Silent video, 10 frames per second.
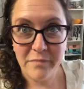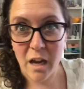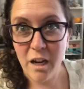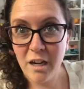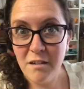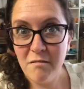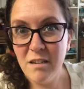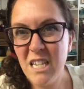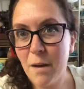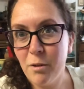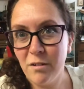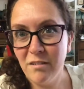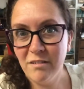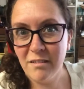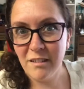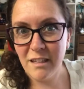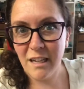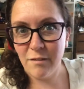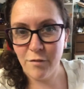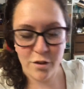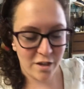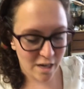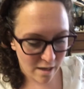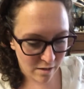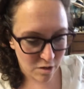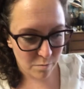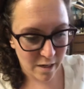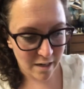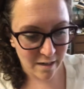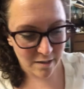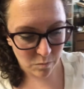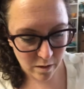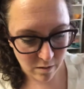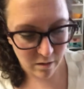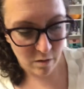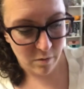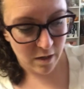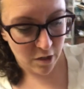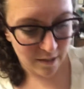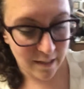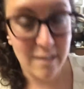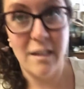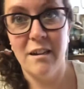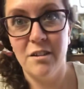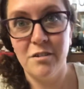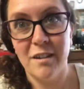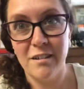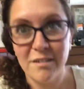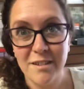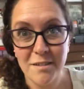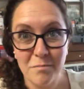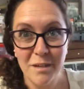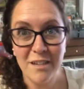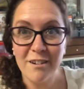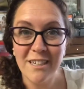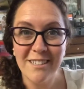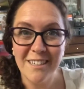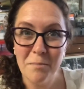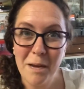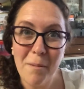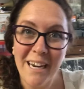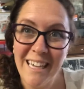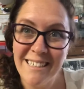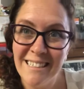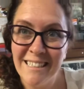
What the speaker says: I'm gonna double it for the challenge because we all know that just listing $100 doesn't mean you're actually gonna make money.